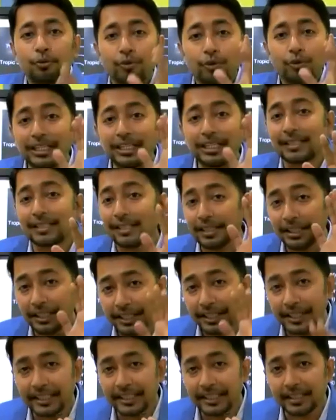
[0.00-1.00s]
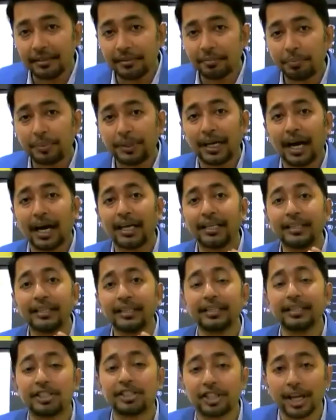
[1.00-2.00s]
what is the reason behind
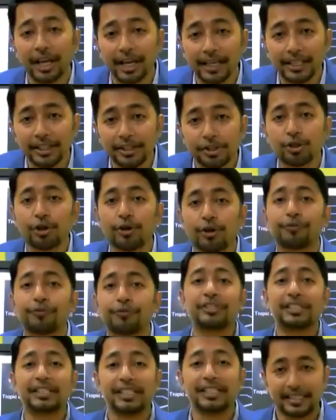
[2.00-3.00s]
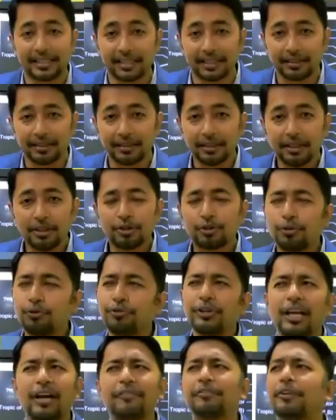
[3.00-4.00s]
the change of season. So
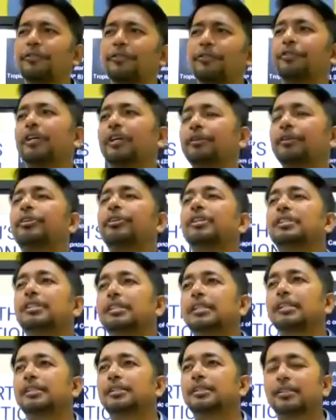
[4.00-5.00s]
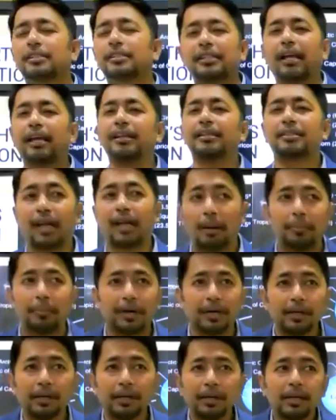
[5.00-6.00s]
we have different seasons like
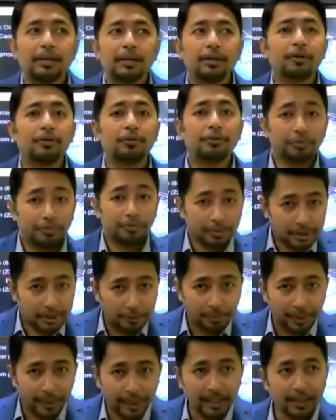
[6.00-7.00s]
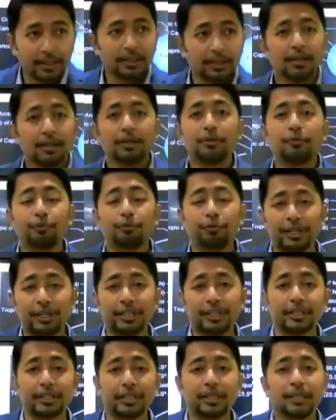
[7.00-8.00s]
summer, spring,
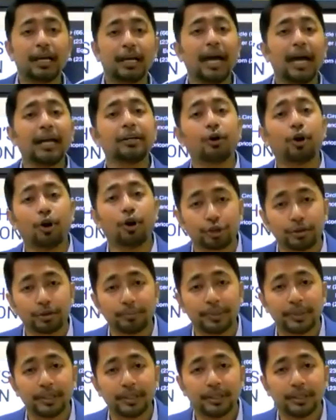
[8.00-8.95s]
winter and autumn.